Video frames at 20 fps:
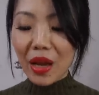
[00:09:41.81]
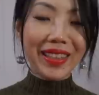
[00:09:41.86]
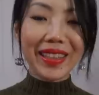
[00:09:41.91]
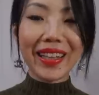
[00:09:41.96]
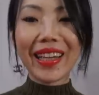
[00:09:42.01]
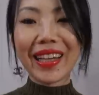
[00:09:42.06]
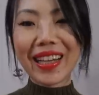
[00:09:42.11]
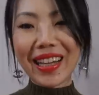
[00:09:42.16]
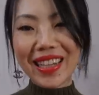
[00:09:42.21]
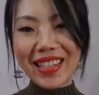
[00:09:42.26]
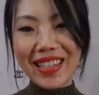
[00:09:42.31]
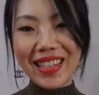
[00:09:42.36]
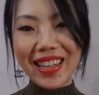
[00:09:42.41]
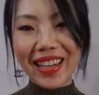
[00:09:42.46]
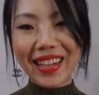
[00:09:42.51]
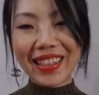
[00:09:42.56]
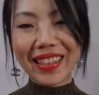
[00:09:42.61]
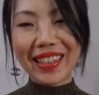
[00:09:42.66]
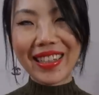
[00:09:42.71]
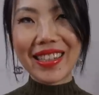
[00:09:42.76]
Like I
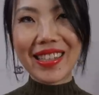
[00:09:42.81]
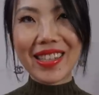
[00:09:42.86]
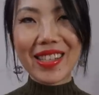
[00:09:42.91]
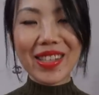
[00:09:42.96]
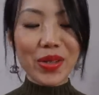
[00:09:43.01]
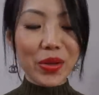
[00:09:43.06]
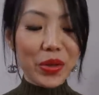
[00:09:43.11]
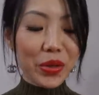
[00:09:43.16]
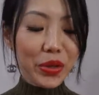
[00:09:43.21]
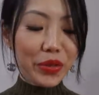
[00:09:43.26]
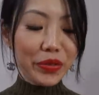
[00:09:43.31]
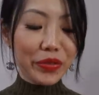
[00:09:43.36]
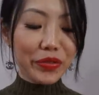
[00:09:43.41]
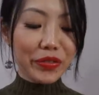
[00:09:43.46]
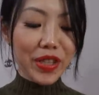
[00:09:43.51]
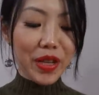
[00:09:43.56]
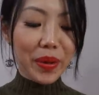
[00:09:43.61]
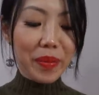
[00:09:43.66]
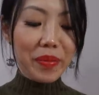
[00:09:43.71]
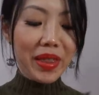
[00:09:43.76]
said, it's sort of
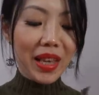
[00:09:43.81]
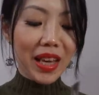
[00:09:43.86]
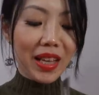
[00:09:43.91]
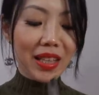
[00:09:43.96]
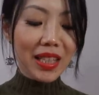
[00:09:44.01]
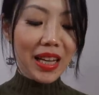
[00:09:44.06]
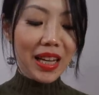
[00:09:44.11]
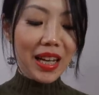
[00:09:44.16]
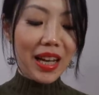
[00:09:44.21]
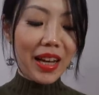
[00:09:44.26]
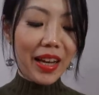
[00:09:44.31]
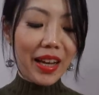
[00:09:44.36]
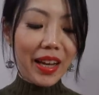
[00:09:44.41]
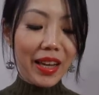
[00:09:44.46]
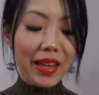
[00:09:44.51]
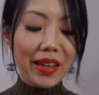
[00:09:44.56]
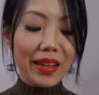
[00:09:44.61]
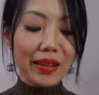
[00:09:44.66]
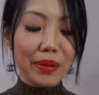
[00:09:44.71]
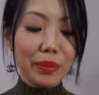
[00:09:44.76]
something that
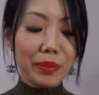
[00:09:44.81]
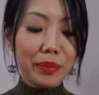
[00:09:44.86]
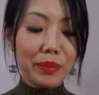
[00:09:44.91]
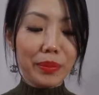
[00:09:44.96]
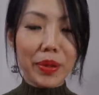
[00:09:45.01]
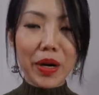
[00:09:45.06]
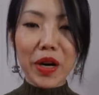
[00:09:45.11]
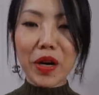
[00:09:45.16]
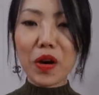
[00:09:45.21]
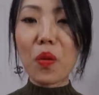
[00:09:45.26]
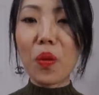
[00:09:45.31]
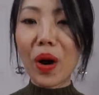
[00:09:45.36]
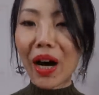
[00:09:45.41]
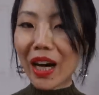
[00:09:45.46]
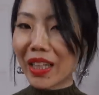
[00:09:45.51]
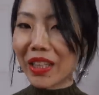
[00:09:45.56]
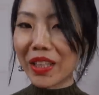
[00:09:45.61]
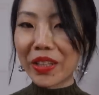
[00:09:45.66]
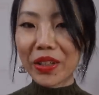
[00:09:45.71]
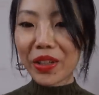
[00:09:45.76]
I bought a
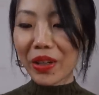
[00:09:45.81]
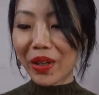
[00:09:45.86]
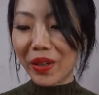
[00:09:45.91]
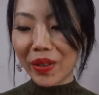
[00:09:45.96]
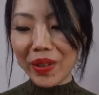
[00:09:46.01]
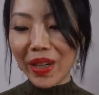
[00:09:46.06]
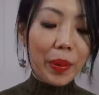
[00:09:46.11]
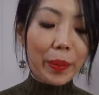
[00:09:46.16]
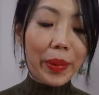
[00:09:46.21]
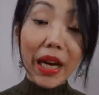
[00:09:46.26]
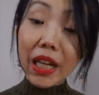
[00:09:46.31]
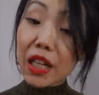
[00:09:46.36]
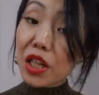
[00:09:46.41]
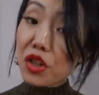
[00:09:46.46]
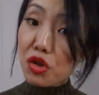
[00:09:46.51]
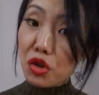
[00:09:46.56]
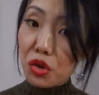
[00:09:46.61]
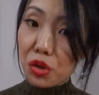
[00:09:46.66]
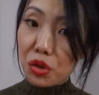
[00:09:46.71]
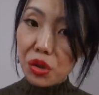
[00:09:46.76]
while ago back
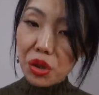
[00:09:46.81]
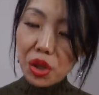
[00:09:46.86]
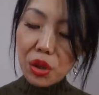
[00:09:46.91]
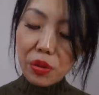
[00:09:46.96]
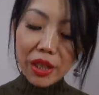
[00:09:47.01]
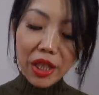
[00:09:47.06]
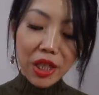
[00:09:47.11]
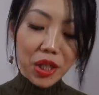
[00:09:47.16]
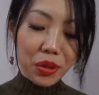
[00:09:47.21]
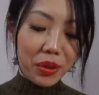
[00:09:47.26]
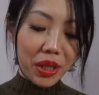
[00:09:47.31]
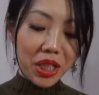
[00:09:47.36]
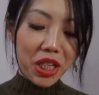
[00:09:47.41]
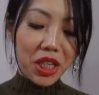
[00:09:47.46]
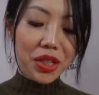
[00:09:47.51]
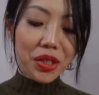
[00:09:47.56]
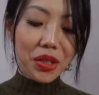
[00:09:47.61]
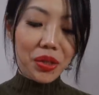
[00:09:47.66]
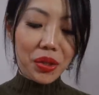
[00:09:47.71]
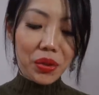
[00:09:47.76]
in June
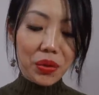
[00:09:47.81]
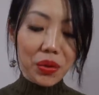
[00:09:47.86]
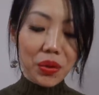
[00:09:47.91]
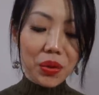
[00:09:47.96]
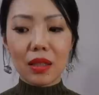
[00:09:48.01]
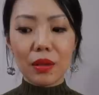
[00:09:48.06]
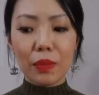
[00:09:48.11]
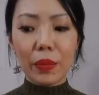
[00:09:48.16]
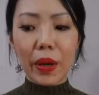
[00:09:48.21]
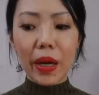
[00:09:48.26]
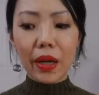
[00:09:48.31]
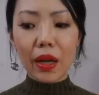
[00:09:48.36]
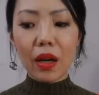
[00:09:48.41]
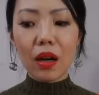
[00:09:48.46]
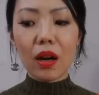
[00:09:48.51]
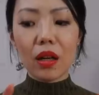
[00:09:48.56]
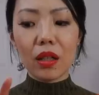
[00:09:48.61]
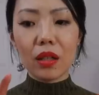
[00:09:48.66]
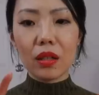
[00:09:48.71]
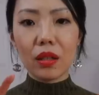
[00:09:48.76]
2022, depending
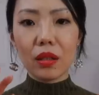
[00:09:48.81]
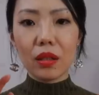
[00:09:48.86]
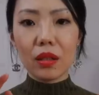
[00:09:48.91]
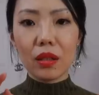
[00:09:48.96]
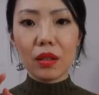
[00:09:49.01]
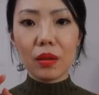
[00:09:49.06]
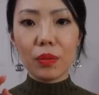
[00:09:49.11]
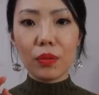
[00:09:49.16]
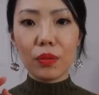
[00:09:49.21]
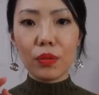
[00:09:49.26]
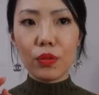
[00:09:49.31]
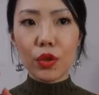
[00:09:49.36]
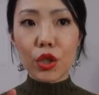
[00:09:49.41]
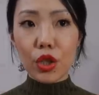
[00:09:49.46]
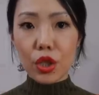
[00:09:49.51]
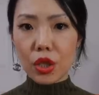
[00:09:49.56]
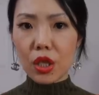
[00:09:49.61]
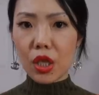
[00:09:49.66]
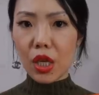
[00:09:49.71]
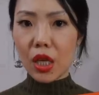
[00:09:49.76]
on
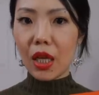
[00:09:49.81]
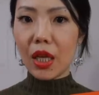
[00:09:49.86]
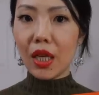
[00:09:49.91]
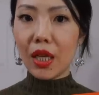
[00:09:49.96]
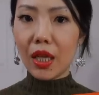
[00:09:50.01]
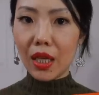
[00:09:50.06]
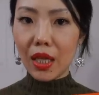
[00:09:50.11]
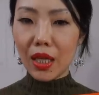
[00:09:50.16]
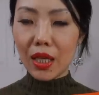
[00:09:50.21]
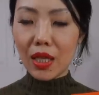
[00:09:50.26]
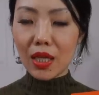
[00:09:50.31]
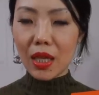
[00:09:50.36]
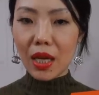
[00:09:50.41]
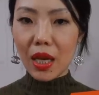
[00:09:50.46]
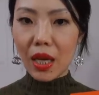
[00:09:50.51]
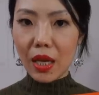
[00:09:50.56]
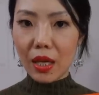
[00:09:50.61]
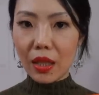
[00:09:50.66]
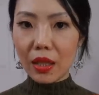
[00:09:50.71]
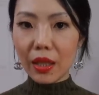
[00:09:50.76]
which city it is
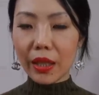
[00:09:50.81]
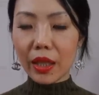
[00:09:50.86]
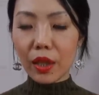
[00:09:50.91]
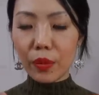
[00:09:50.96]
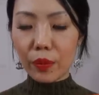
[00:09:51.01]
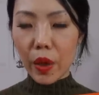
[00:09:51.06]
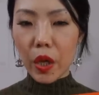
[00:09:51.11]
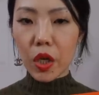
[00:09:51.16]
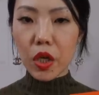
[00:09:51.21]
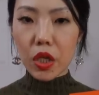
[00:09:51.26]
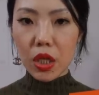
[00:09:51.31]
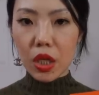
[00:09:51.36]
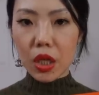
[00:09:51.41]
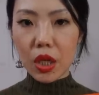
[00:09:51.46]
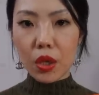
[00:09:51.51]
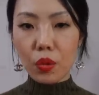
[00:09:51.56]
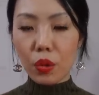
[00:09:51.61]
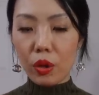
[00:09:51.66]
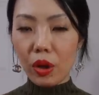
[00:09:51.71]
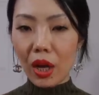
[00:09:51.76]
in. Like a bigger
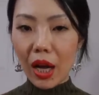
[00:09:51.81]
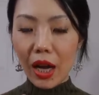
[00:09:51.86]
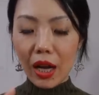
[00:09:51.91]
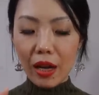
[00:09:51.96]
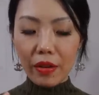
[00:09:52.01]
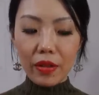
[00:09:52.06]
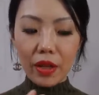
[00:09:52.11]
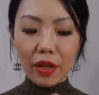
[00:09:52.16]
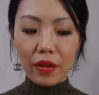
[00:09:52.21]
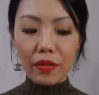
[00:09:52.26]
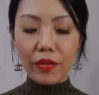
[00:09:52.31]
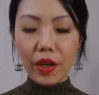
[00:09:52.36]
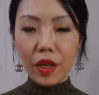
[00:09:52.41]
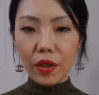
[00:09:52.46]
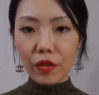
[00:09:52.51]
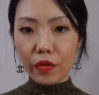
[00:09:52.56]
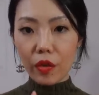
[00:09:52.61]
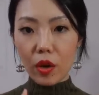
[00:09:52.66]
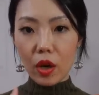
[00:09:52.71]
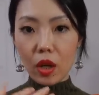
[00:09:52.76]
city will have the
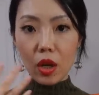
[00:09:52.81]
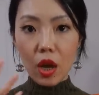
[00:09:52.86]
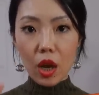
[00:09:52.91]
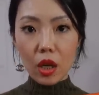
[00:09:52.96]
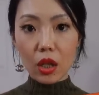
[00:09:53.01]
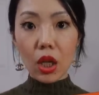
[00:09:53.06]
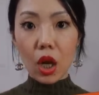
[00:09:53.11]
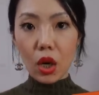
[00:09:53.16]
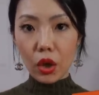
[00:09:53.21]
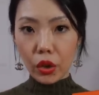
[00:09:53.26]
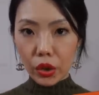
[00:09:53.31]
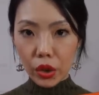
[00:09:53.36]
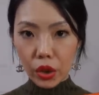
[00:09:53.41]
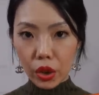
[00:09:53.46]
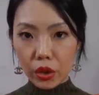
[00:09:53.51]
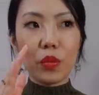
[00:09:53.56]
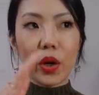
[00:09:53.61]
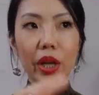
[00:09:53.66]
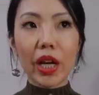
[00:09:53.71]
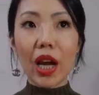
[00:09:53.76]
event for a lot
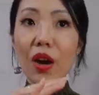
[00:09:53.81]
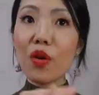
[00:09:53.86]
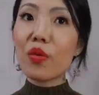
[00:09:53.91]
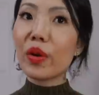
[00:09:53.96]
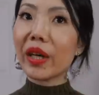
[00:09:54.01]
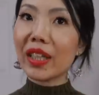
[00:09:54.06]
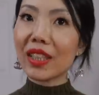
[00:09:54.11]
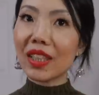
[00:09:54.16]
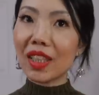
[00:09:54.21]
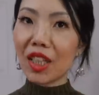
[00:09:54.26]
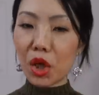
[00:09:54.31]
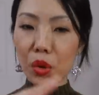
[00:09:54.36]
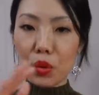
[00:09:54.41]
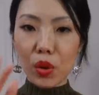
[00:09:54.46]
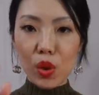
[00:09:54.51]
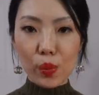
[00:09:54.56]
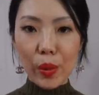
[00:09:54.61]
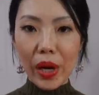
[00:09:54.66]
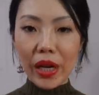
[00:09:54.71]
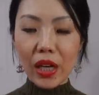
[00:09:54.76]
longer. When I went, it
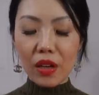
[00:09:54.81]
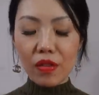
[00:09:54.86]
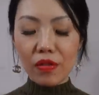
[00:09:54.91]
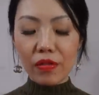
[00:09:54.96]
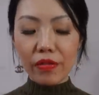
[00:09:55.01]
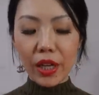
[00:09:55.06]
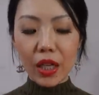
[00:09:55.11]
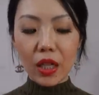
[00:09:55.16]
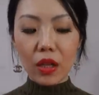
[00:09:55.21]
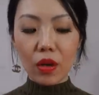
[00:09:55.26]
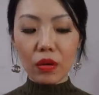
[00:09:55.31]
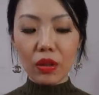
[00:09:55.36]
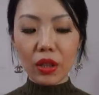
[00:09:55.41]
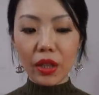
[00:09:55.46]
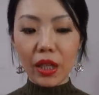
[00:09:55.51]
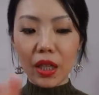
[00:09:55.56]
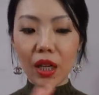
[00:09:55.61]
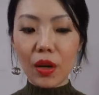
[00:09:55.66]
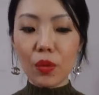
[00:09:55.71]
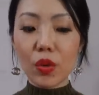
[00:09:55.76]
was by invite
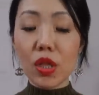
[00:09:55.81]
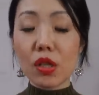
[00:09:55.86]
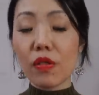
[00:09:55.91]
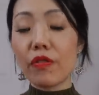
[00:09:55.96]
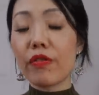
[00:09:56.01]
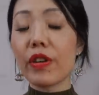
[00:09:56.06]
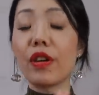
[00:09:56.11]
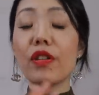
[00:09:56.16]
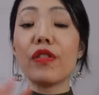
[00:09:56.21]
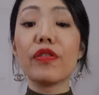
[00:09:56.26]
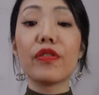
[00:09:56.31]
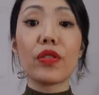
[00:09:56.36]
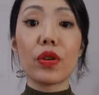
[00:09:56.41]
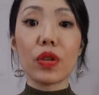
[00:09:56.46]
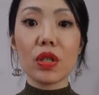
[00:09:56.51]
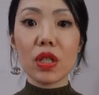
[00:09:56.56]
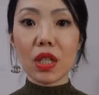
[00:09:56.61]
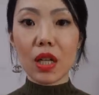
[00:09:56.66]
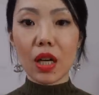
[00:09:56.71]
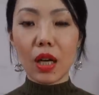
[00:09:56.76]
only, and it was the very
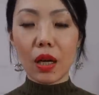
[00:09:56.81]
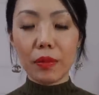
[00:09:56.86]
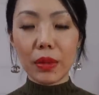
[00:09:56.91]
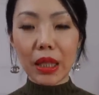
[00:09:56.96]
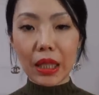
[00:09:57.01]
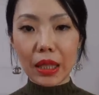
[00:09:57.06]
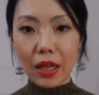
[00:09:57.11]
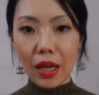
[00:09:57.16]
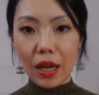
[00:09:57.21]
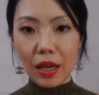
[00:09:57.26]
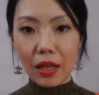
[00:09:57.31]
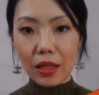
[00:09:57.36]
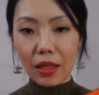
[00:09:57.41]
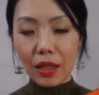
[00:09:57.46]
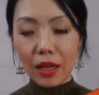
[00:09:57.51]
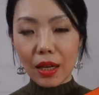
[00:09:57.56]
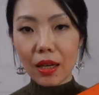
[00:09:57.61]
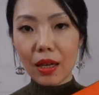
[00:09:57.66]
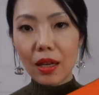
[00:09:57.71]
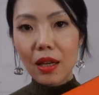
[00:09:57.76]
first time that
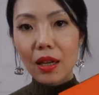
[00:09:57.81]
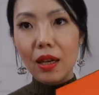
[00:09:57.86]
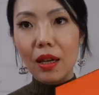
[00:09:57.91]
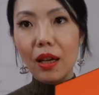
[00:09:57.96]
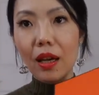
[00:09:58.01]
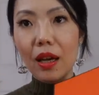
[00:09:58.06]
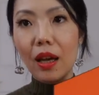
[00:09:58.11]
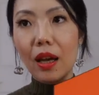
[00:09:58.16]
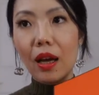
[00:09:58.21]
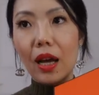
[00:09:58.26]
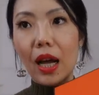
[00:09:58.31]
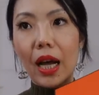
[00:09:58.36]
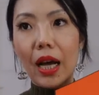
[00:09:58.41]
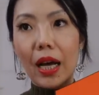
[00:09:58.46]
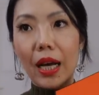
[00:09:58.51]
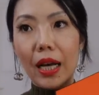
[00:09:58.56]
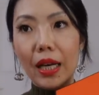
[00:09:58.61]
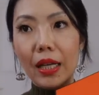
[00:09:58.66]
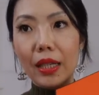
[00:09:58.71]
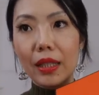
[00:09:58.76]
Canada
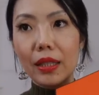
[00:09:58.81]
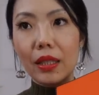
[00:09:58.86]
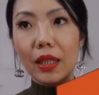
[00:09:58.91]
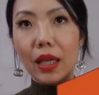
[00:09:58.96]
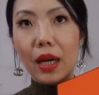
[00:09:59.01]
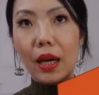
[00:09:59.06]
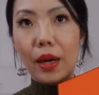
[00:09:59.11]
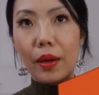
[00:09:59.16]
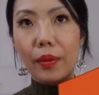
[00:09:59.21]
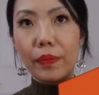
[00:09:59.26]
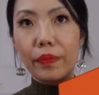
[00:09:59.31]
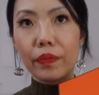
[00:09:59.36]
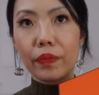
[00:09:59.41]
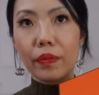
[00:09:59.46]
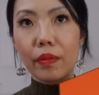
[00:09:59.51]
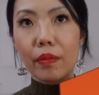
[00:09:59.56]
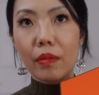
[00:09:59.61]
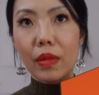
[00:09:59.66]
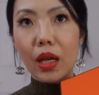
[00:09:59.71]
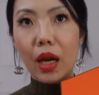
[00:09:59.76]
had um,
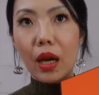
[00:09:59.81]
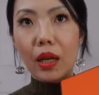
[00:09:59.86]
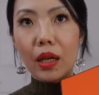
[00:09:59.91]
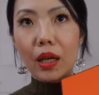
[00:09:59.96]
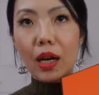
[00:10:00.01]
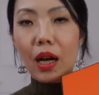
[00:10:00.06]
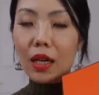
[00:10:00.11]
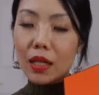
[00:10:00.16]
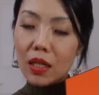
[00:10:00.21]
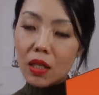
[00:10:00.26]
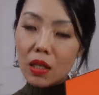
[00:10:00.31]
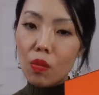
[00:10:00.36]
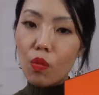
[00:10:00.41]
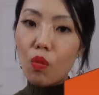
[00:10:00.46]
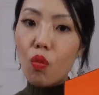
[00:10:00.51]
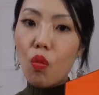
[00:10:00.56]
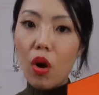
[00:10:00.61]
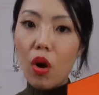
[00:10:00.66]
a custom